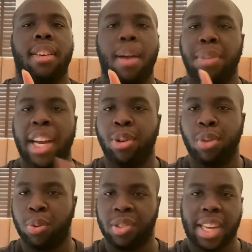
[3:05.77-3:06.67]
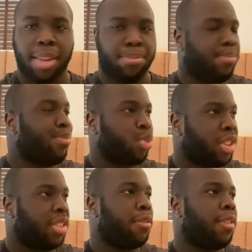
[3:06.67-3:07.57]
I mean, I know there was that
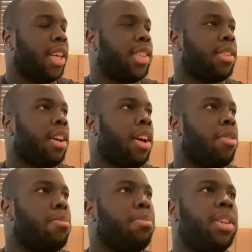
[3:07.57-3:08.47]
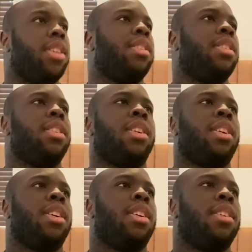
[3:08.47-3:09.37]
prison fight, but
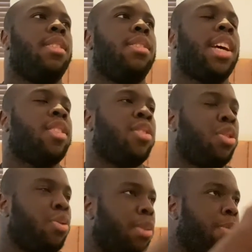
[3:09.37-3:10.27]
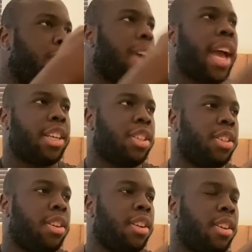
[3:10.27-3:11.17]
that's the only bit of
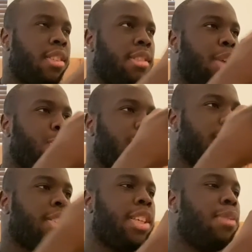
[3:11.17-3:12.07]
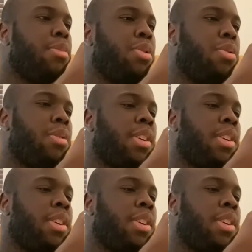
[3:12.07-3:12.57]
action that we see him do.